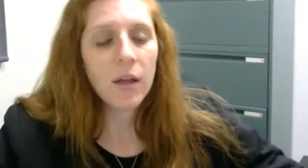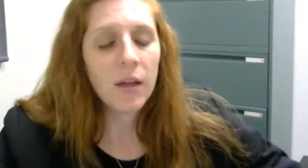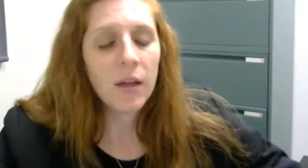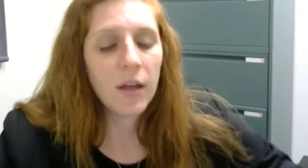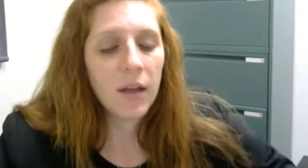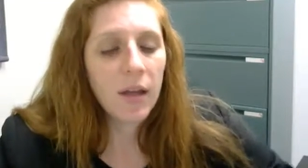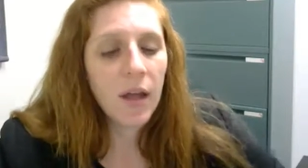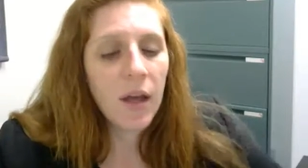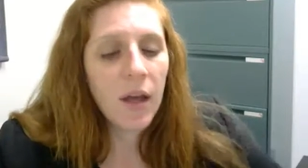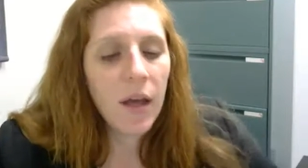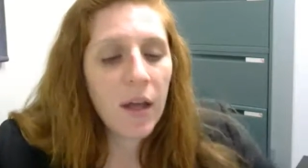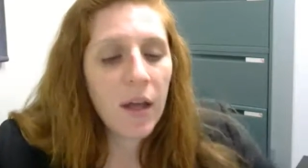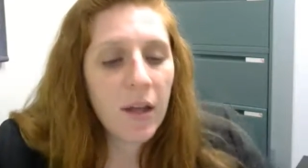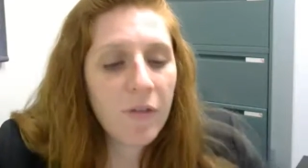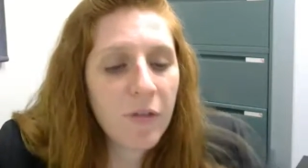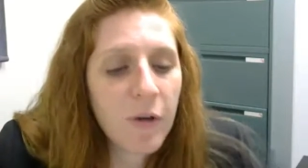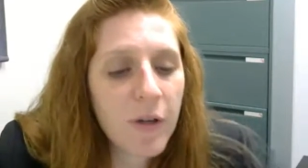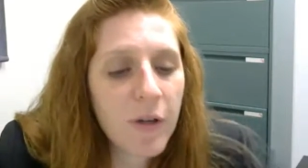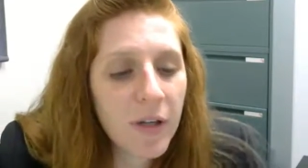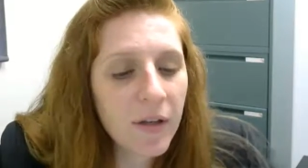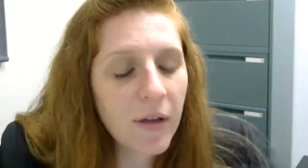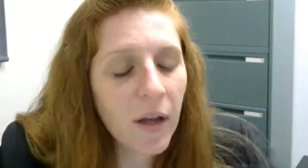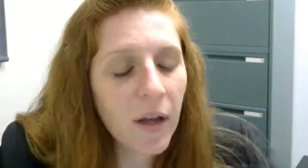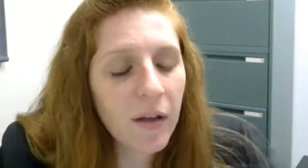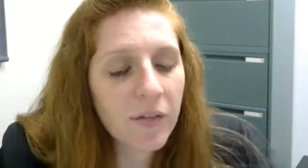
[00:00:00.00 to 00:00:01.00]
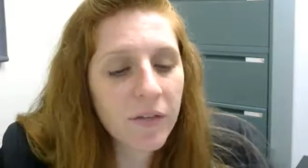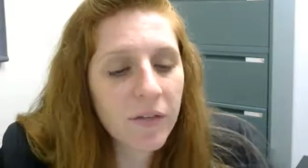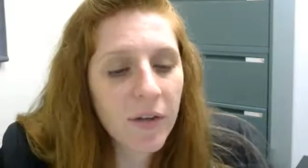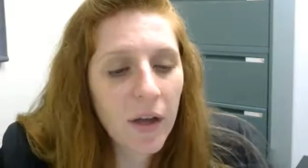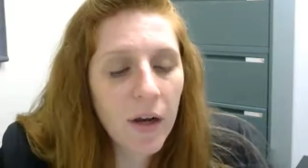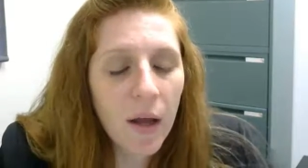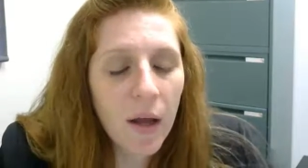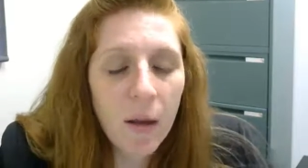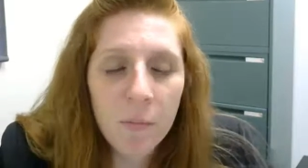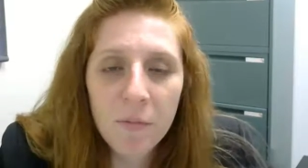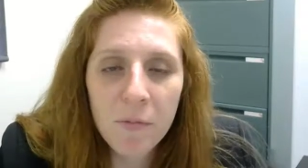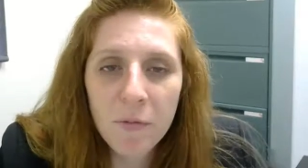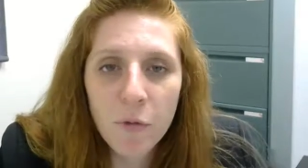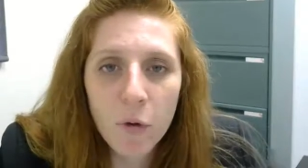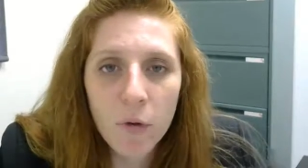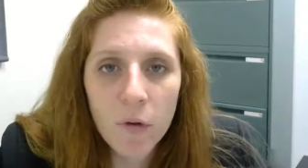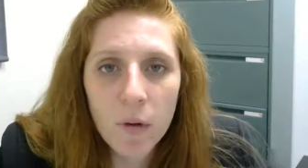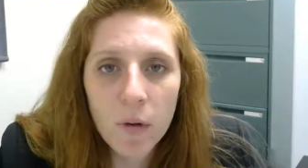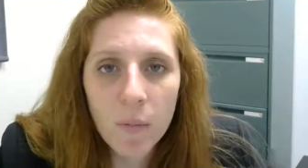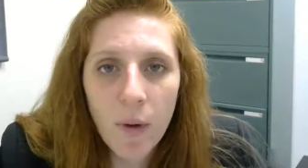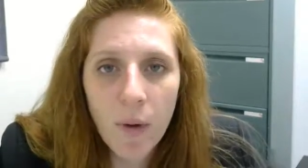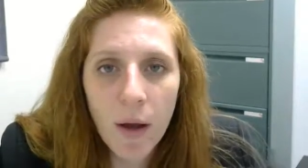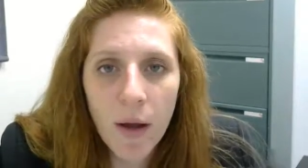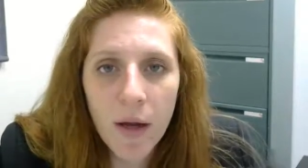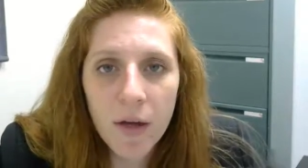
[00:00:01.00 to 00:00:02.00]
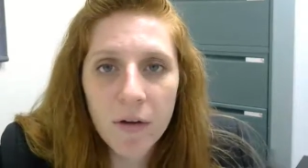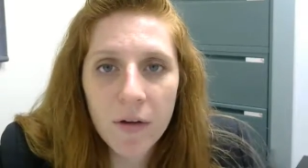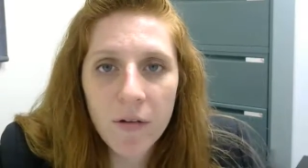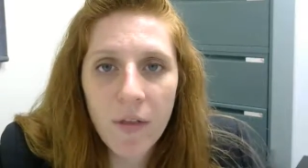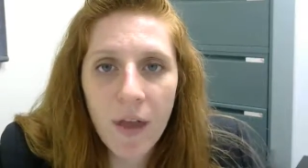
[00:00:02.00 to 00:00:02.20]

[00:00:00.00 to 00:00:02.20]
If you did not sign up for Remind,